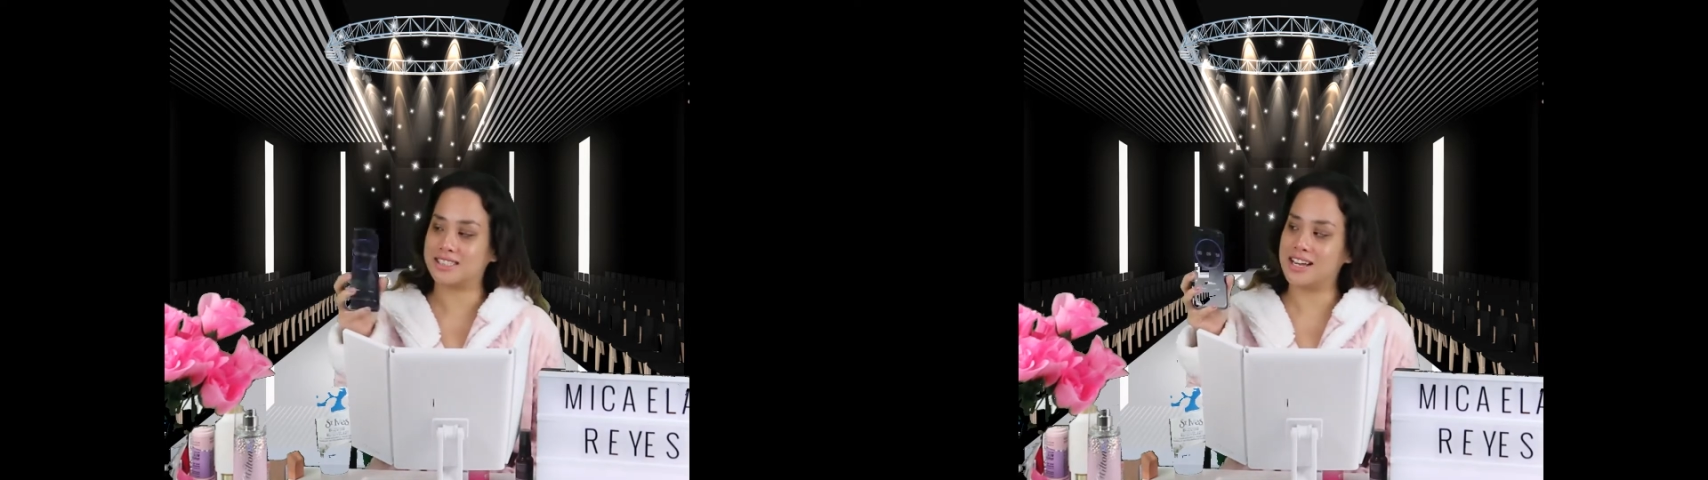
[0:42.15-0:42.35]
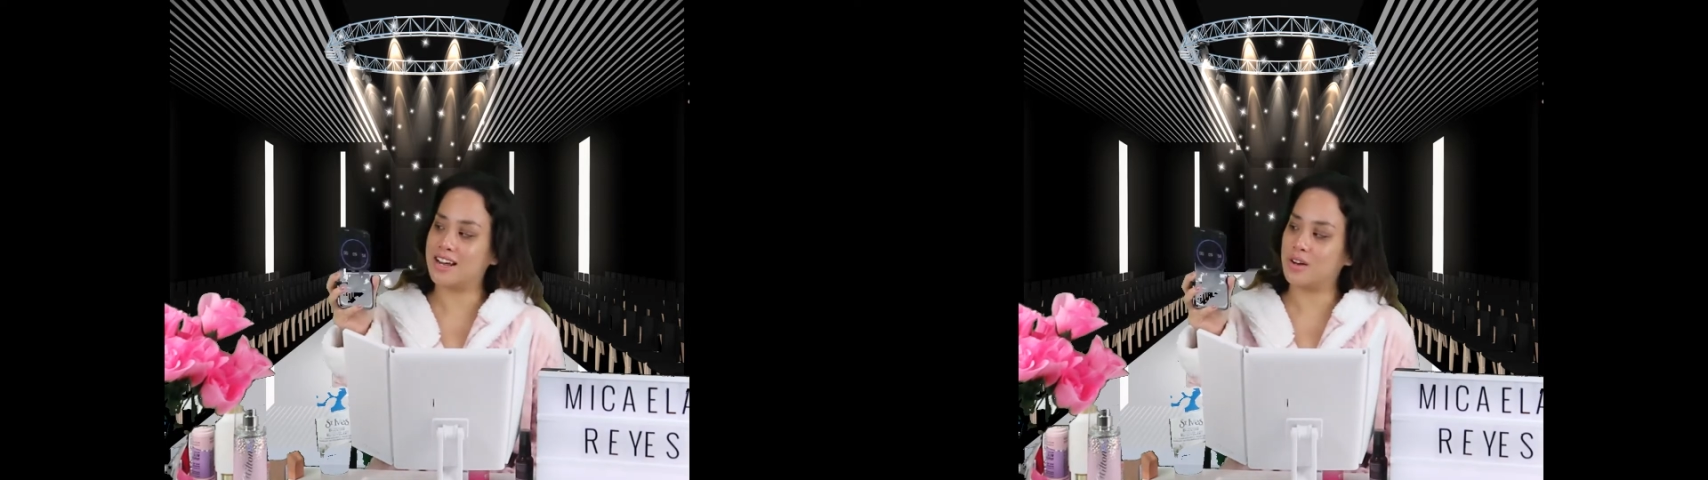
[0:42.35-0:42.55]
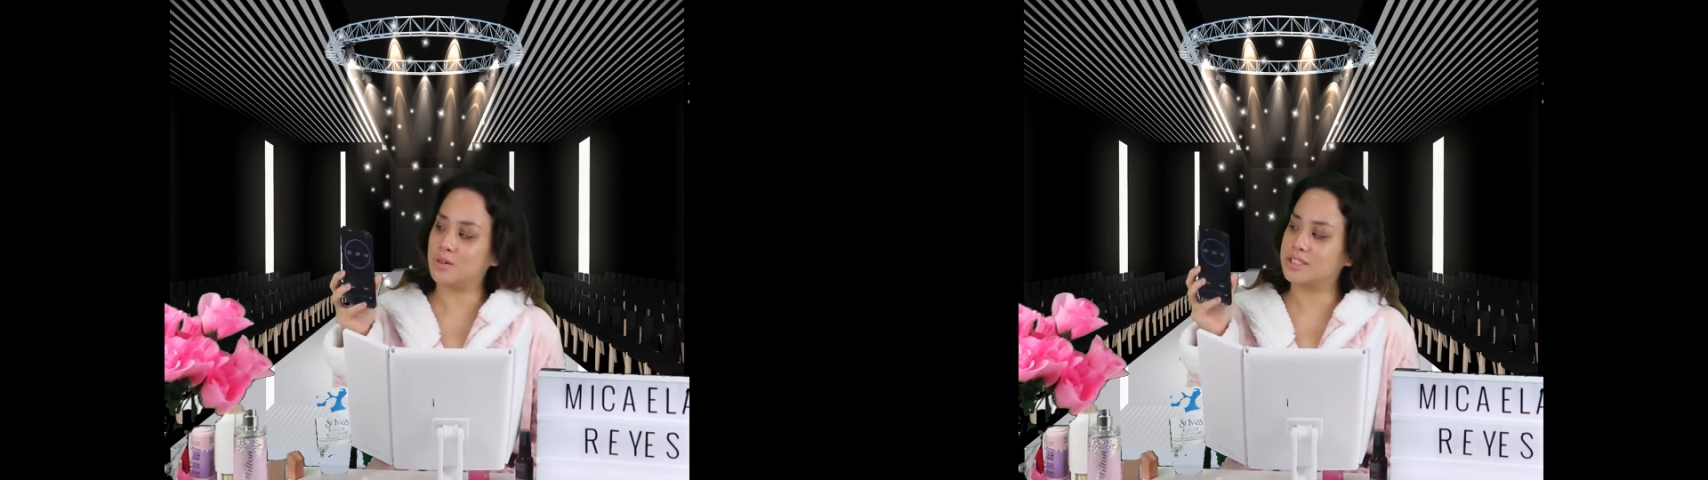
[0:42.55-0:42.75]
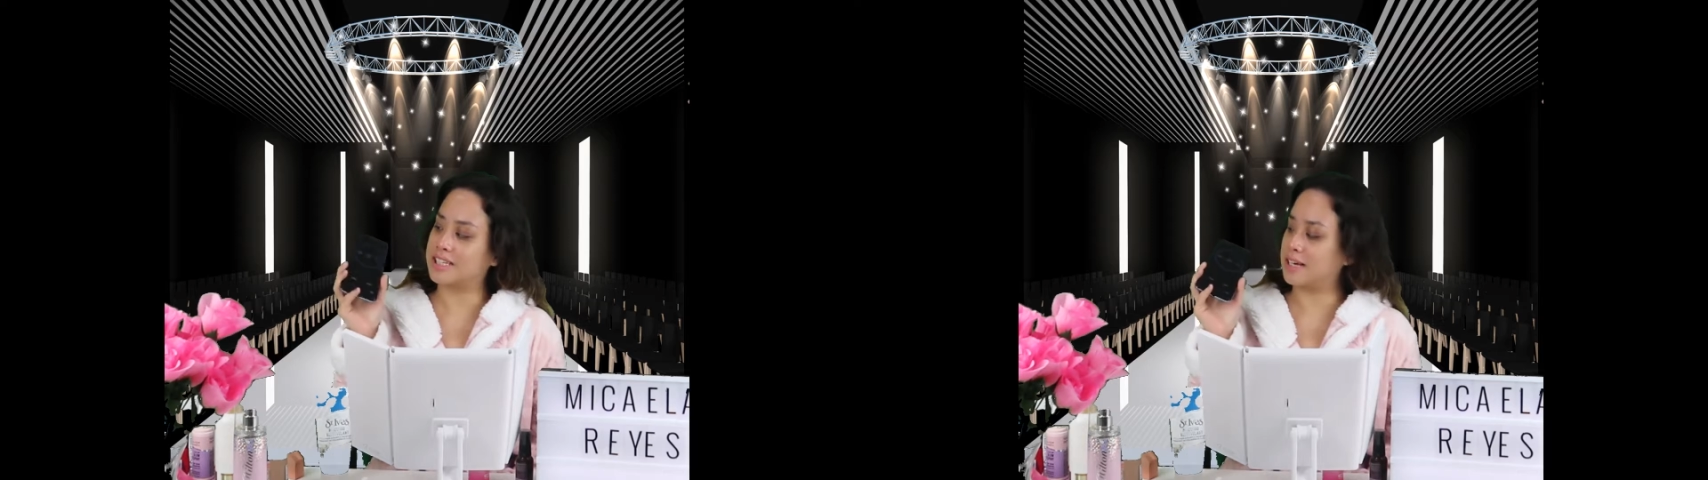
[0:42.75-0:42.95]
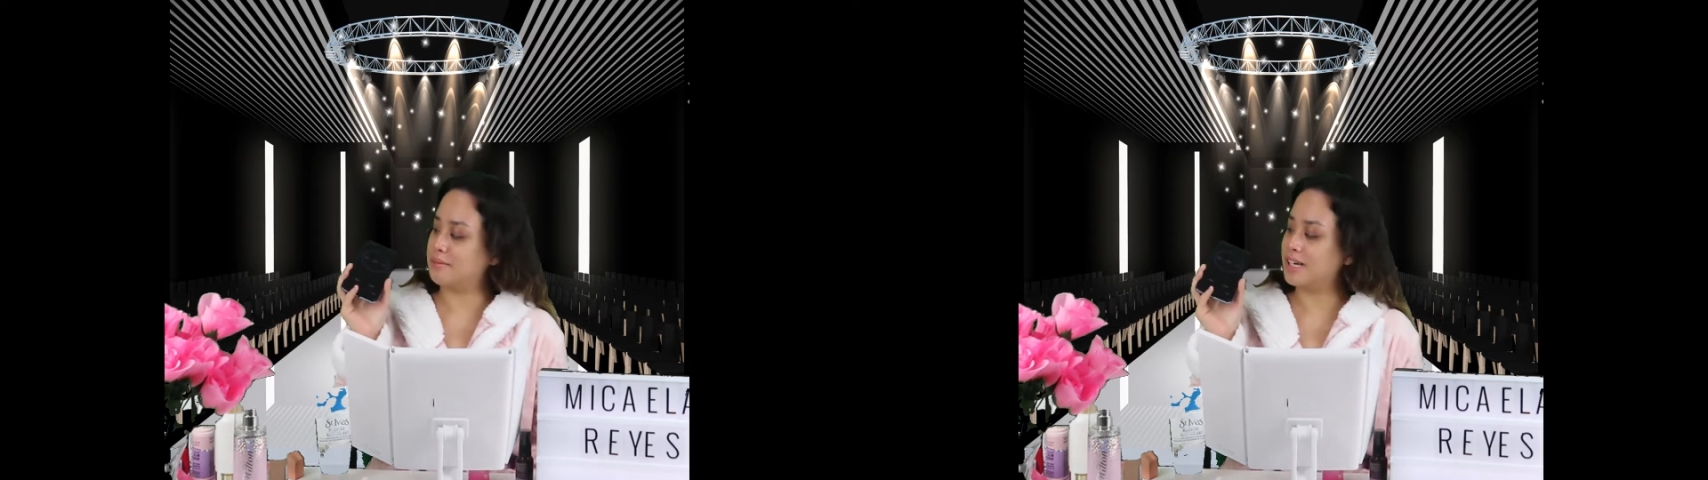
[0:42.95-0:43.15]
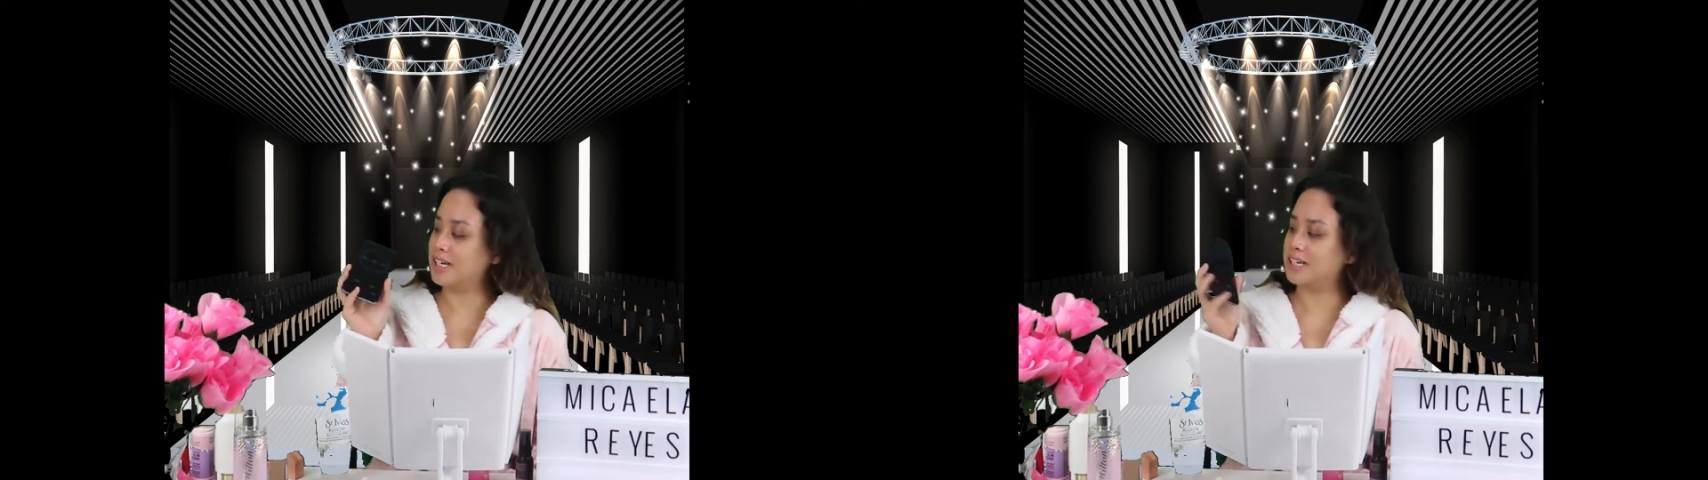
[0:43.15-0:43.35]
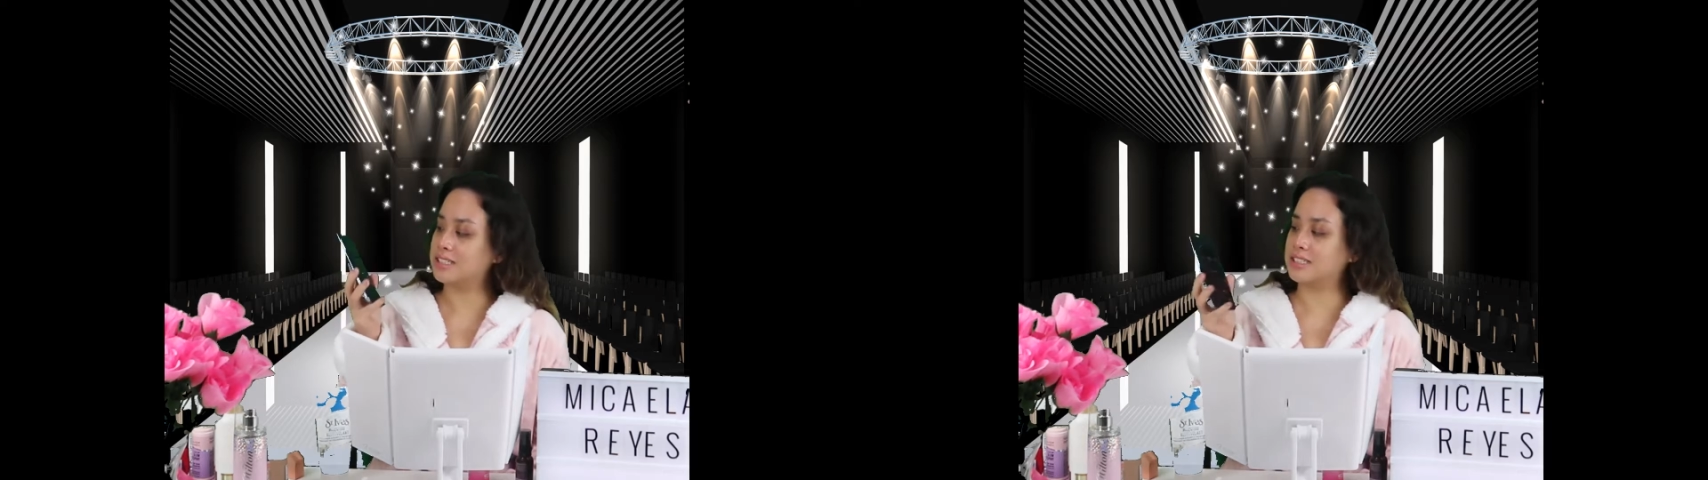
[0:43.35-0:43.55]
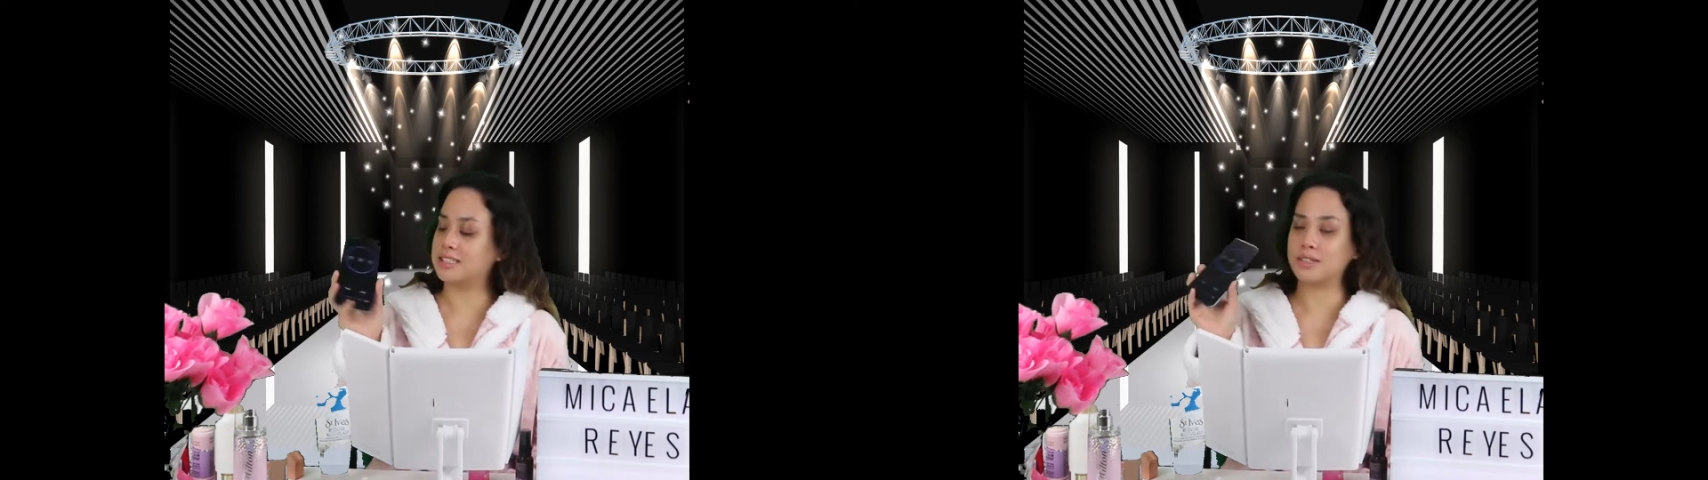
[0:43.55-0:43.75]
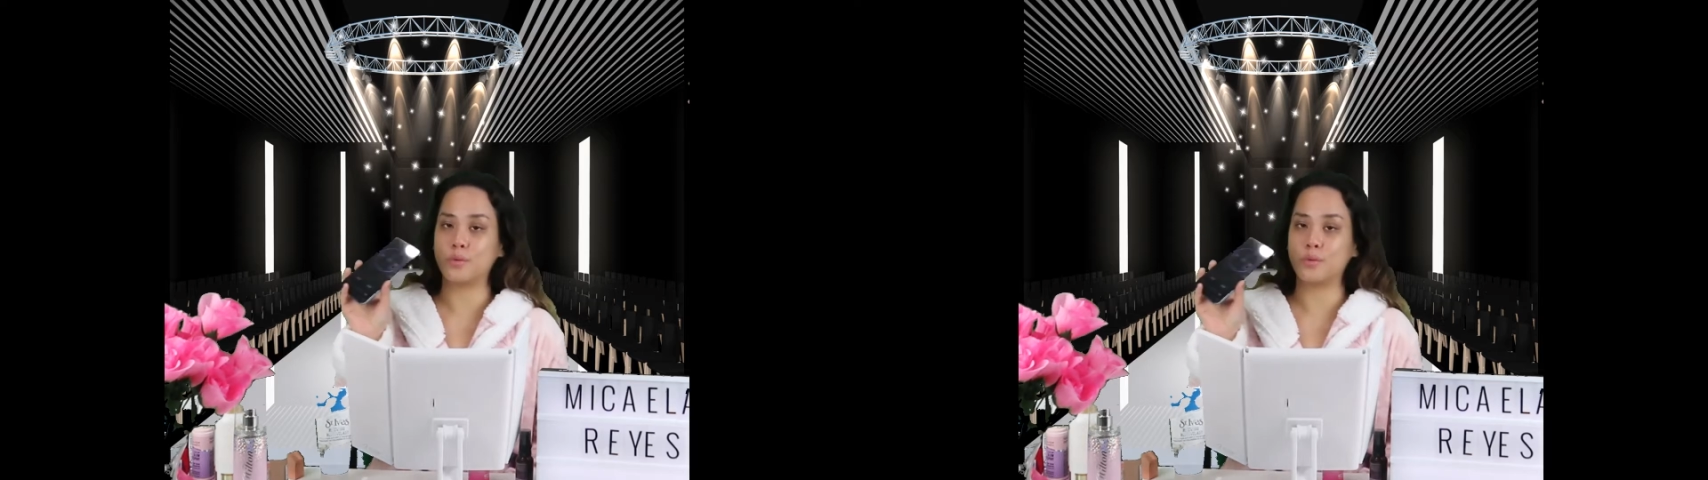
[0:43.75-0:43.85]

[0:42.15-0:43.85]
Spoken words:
now, 10 minutes.